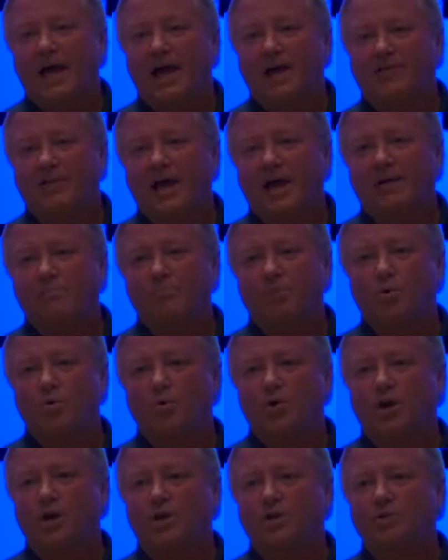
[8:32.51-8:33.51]
At that
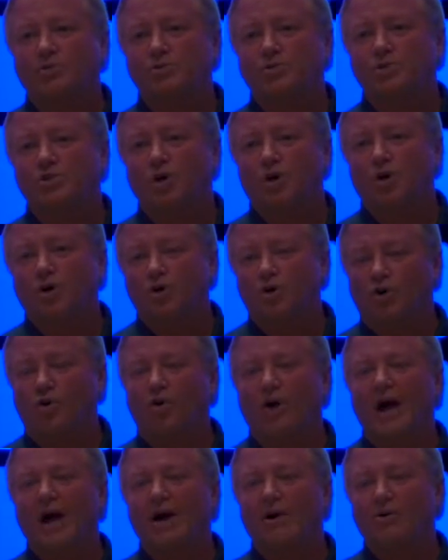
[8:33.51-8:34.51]
point, you saw
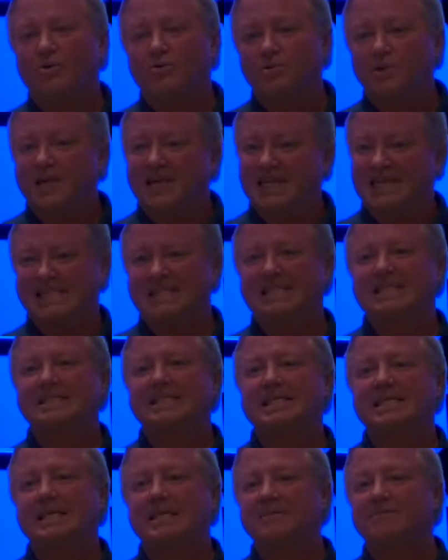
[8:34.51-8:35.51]
cloud
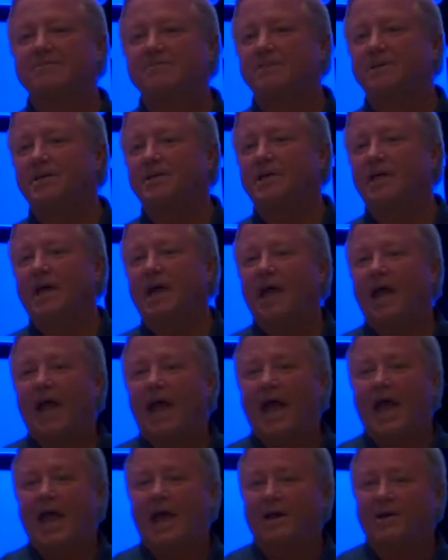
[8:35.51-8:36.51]
conceived
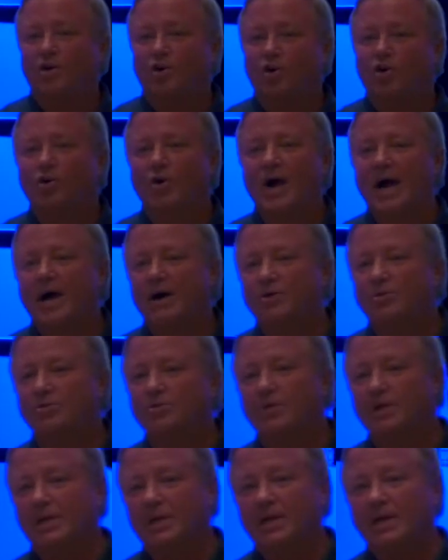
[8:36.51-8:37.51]
and
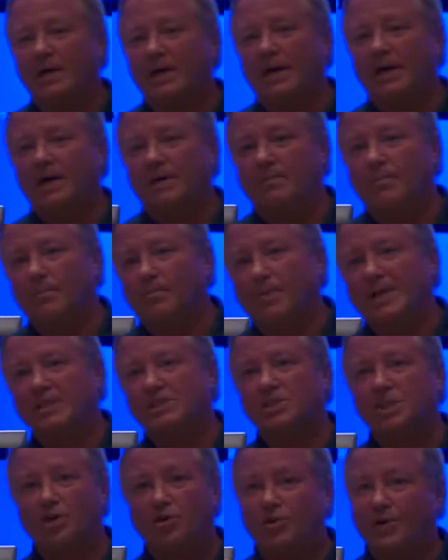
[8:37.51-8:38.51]
cloud uh,
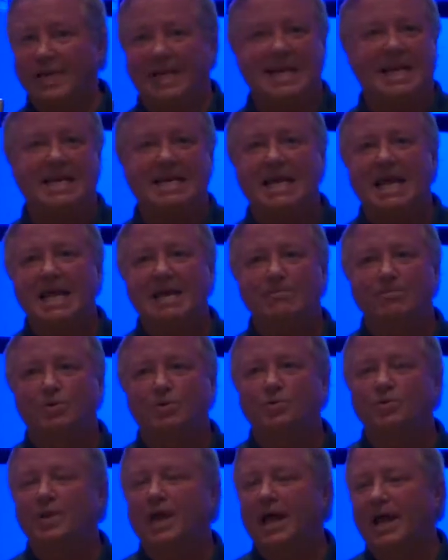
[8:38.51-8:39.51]
basically
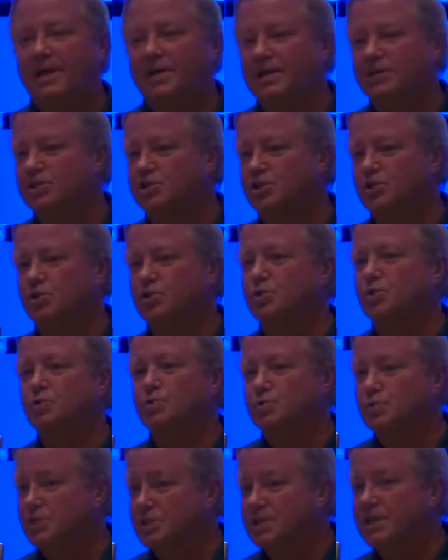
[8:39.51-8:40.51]
enabled and is
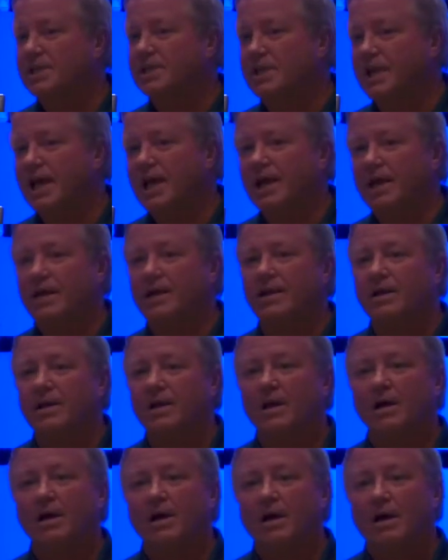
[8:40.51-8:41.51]
used today
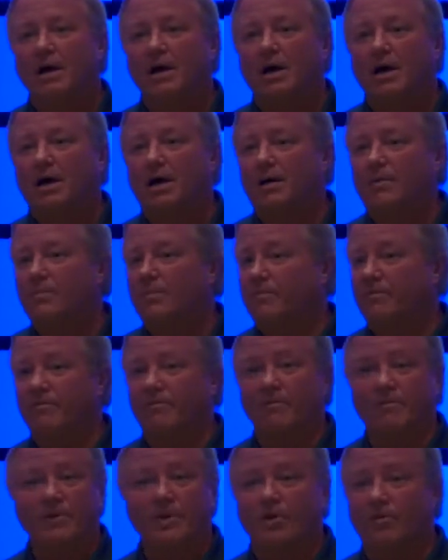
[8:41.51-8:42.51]
uh,
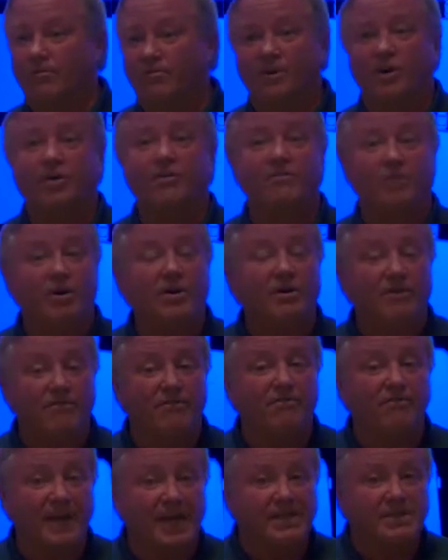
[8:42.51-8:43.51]
you know, very, very
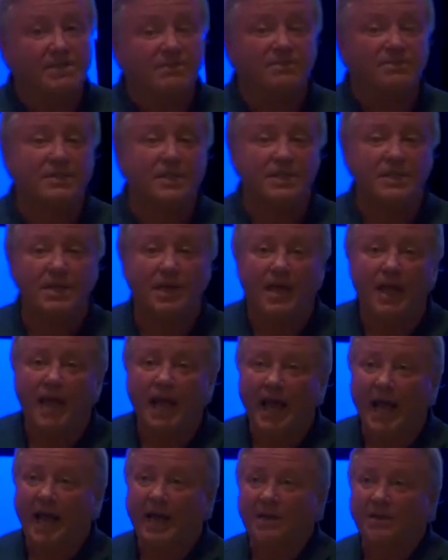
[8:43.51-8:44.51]
effectively.
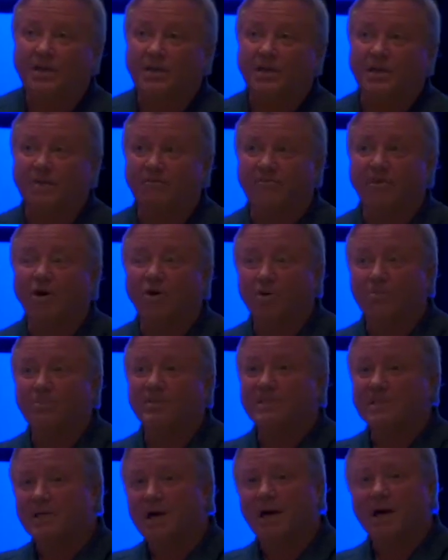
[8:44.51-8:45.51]
And the
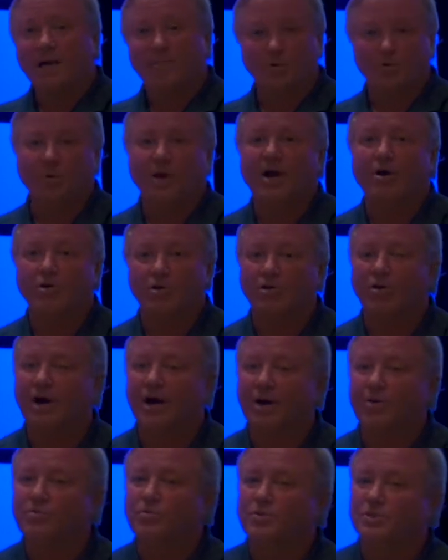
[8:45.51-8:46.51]
development time around
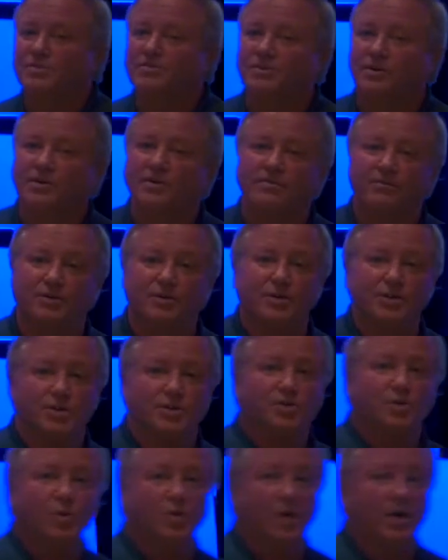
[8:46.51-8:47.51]
cloud was very, very
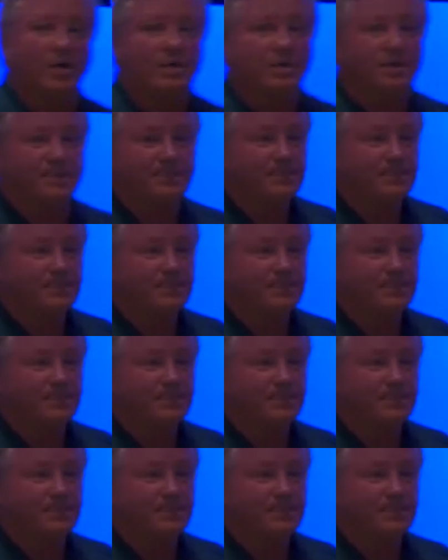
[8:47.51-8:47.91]
short.